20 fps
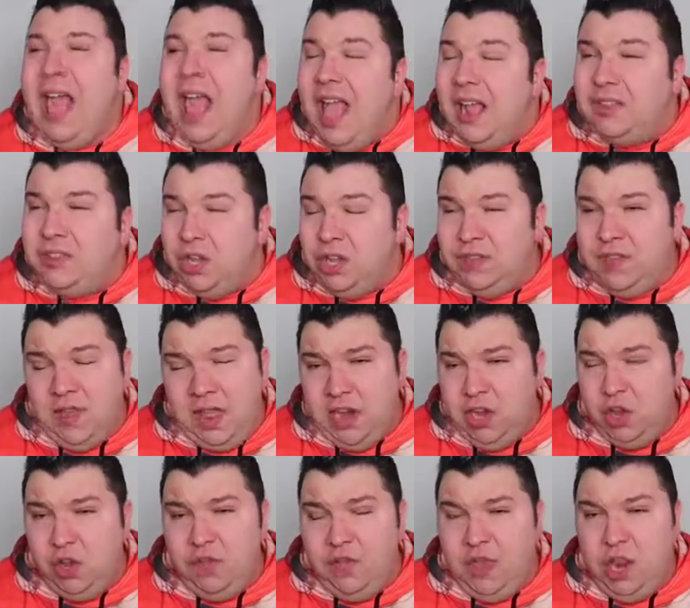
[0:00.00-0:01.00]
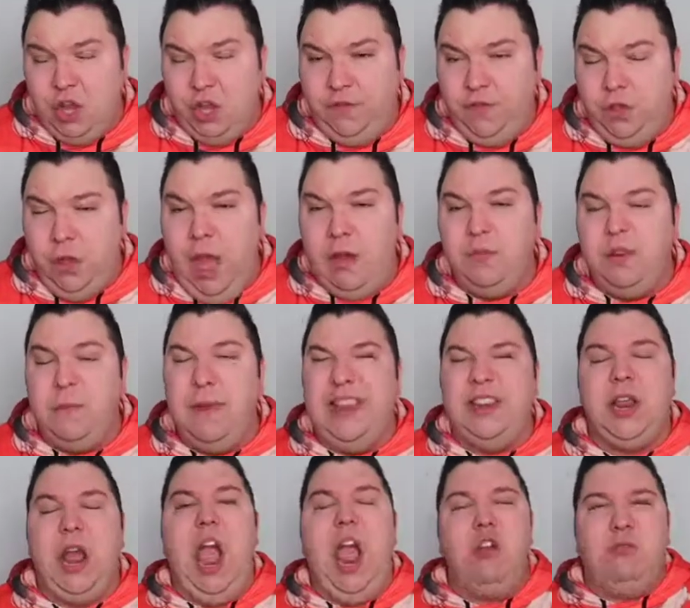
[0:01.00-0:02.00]
It's a good thing I didn't go to that interview. I would have
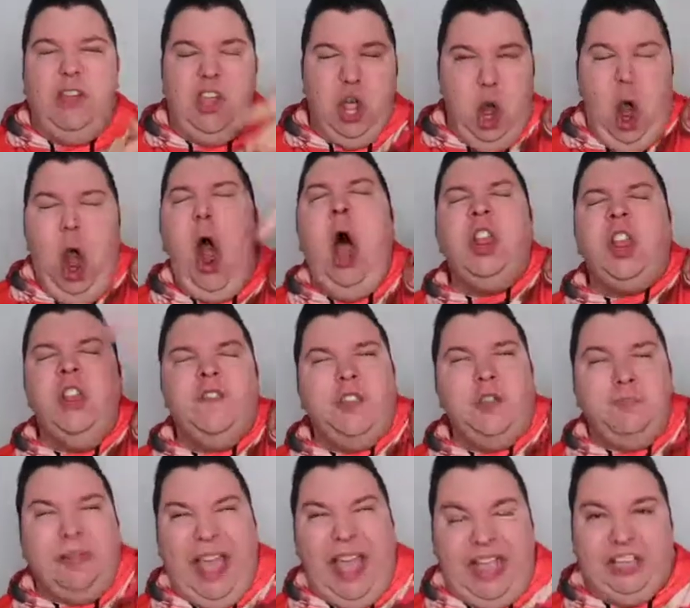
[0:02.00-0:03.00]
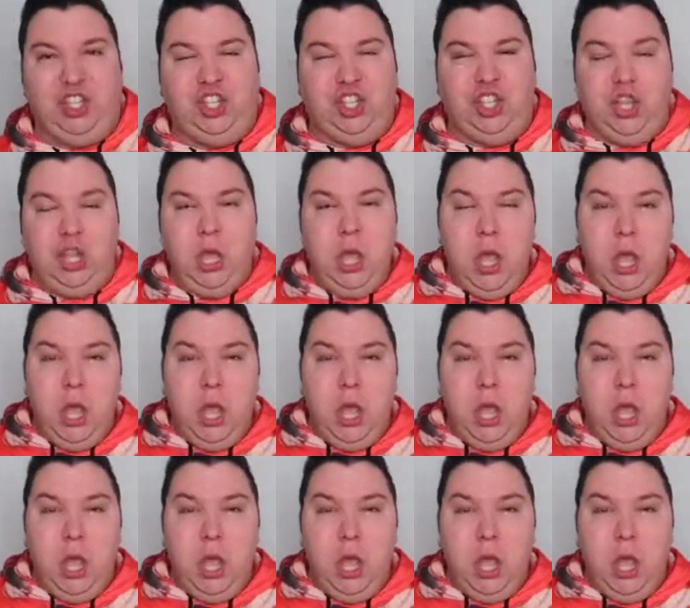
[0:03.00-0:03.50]
made diarrhea all over the place.